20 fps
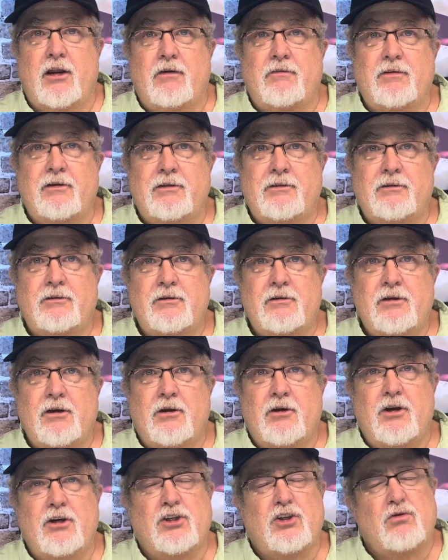of.
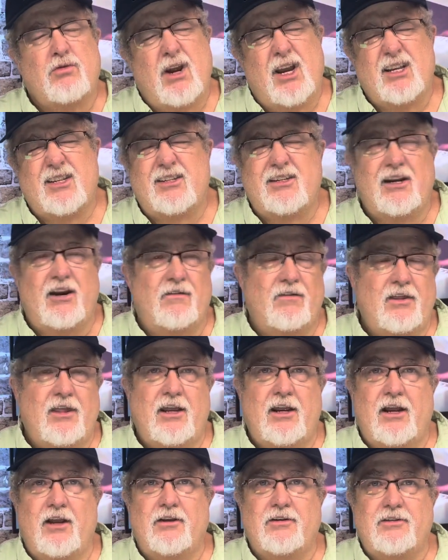Because stress and
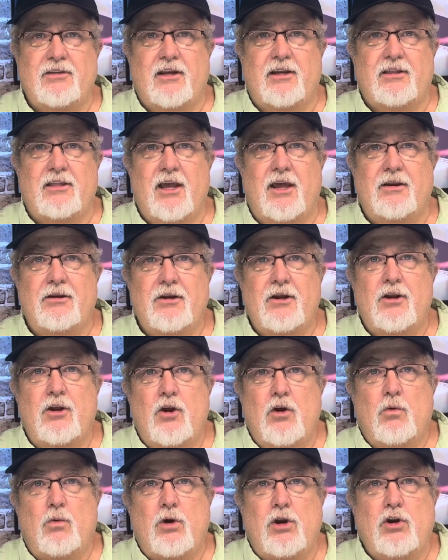everything else like that.
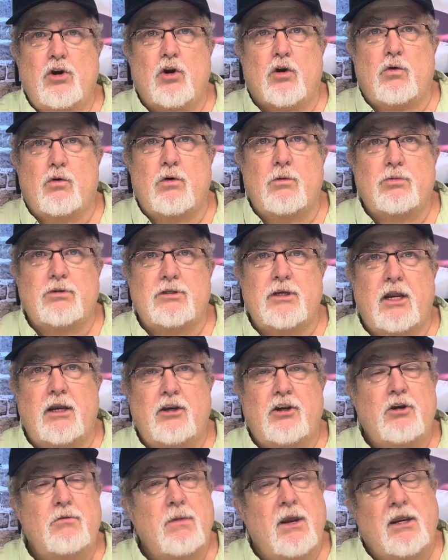When you're in a group
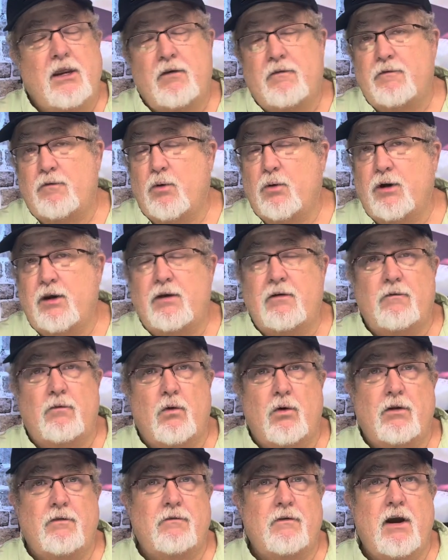setting, you may get 40 to
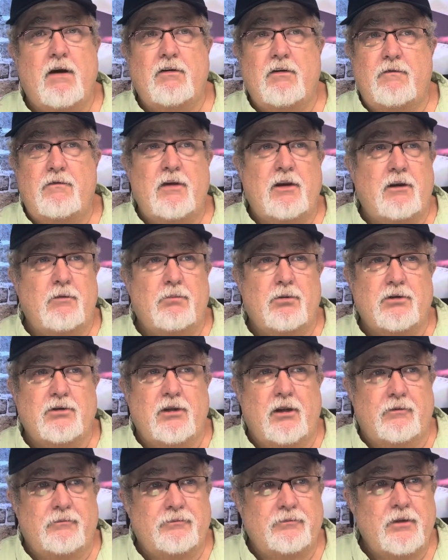45 to
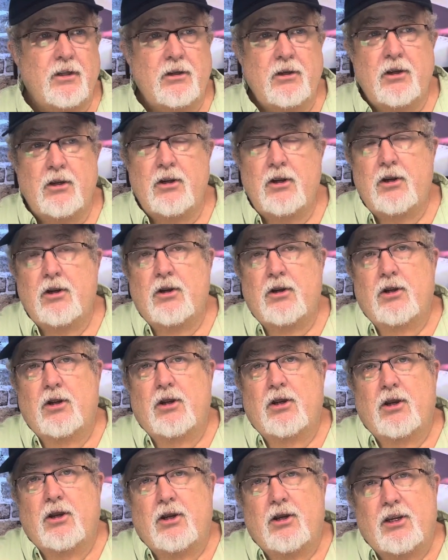50%.
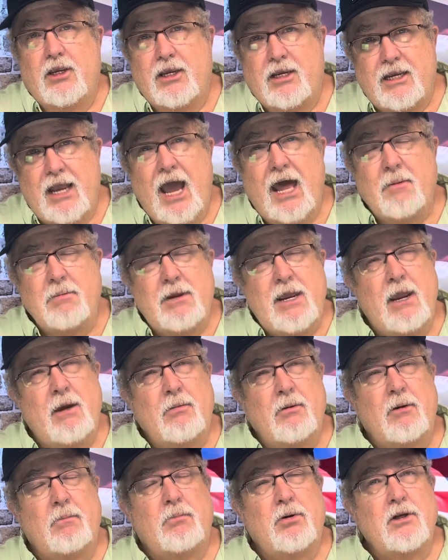You got to be
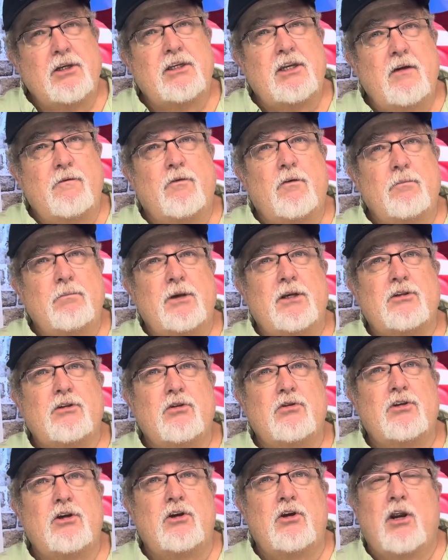able to put different
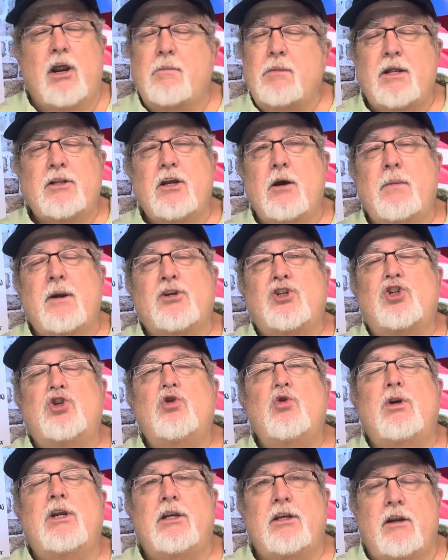pistols in your hand. I'm not talking about
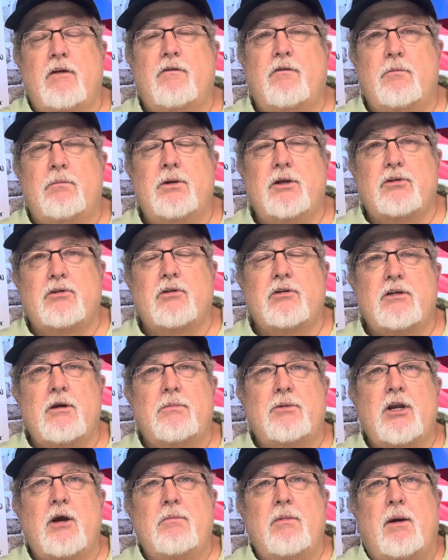shooting different pistols. I'm
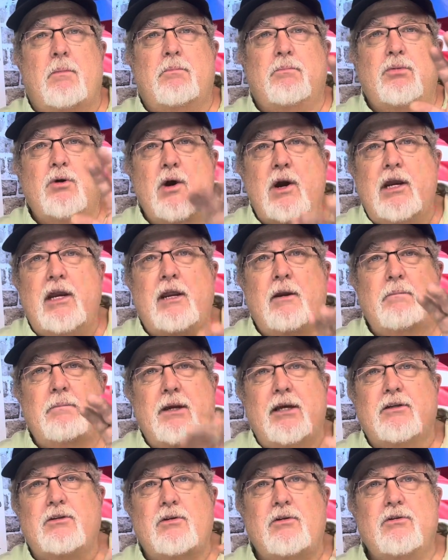talking about putting
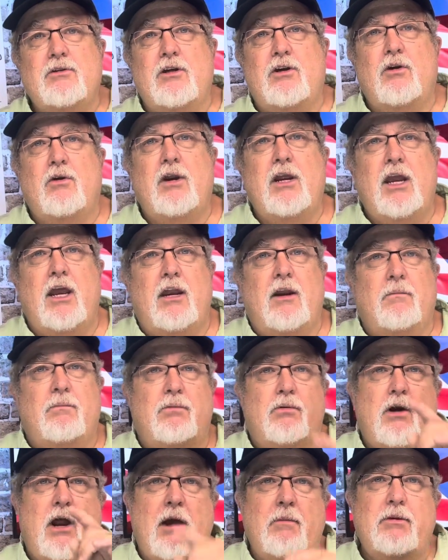pistols in your hand. And
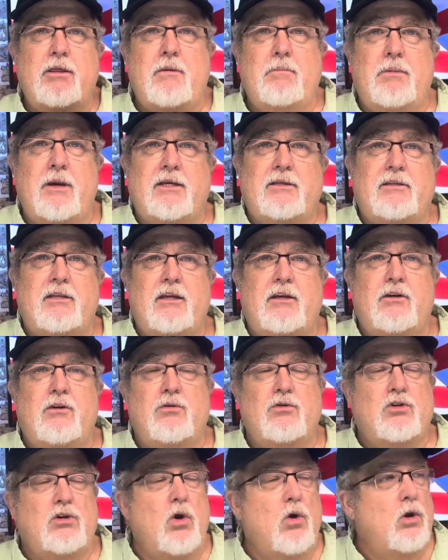probably the best thing to do
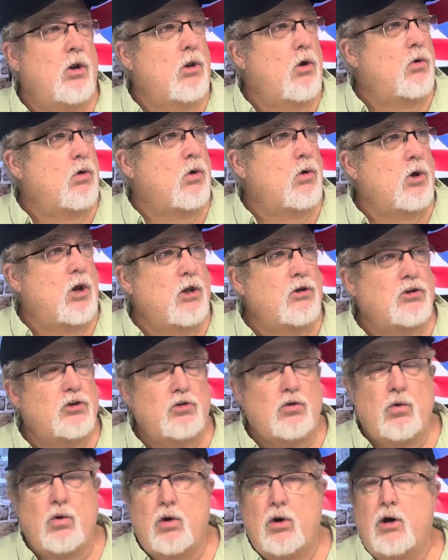is go to a local gun
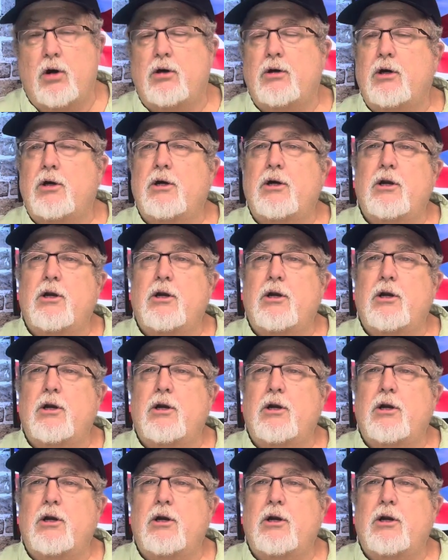store,